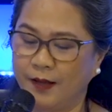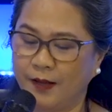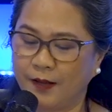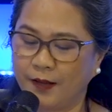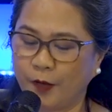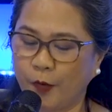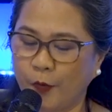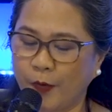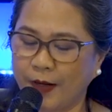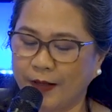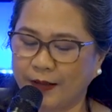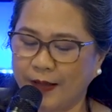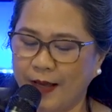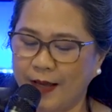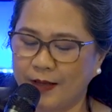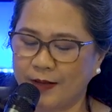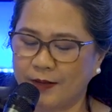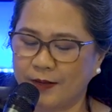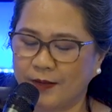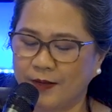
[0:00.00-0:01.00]
The correct
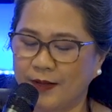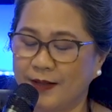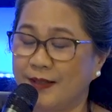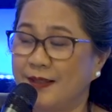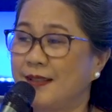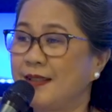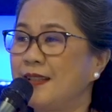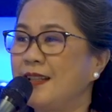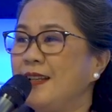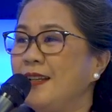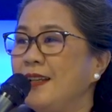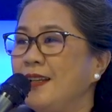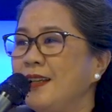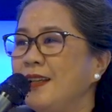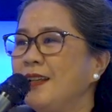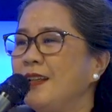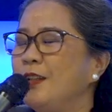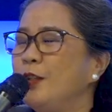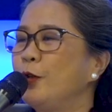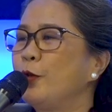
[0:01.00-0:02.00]
answer is C,
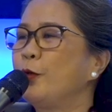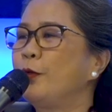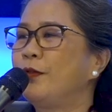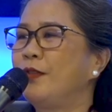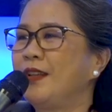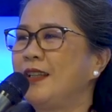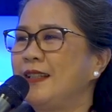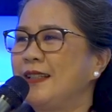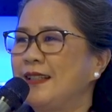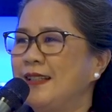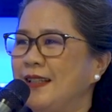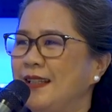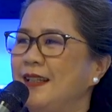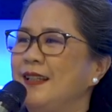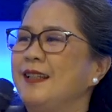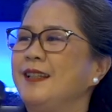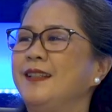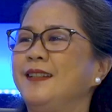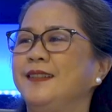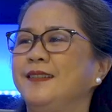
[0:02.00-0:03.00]

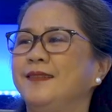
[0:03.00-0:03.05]
UVC.